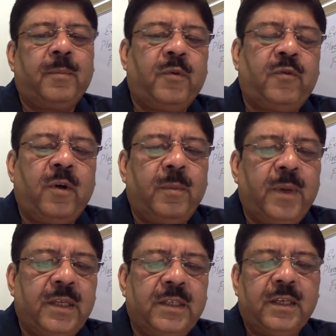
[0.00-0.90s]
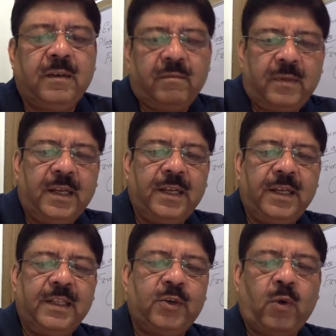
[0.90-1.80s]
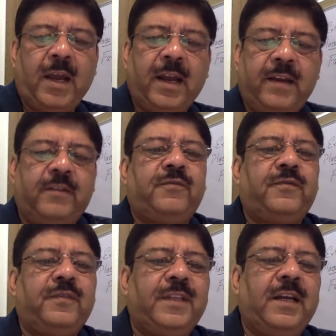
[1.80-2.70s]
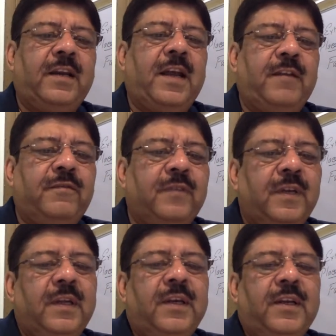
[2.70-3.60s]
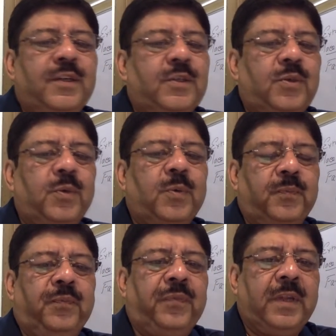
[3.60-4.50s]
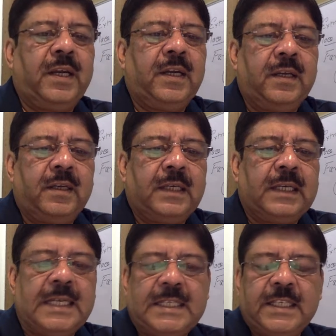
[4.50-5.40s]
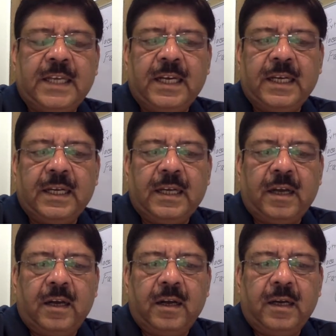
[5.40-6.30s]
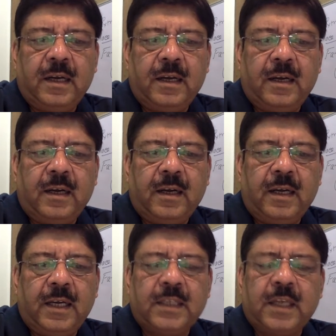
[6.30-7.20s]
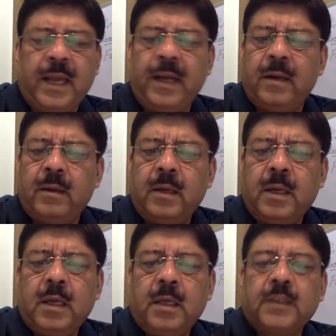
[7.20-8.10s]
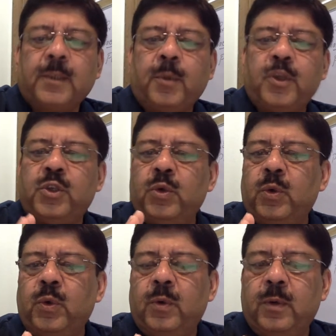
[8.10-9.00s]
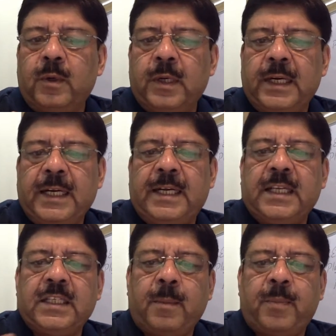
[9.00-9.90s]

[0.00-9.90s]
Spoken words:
perform Hajj in the twilight of their life. So culture is, and suppose you detest a